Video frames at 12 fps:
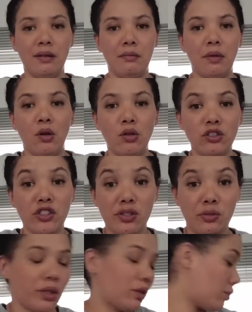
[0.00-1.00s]
My oil
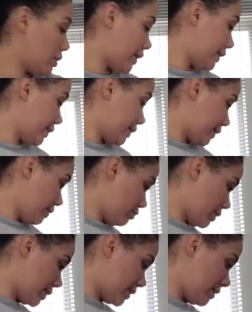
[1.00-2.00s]
just went quiet. It
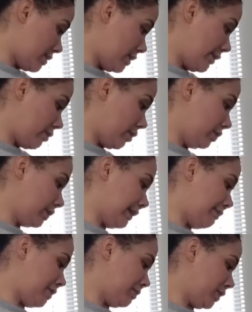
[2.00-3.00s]
was sizzling the whole
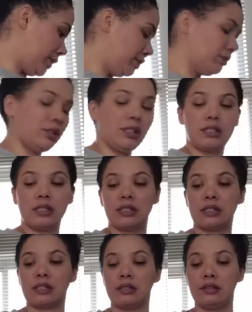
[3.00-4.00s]
time. I'm going to
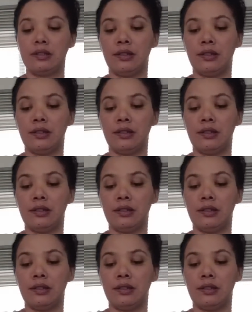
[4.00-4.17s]
increase the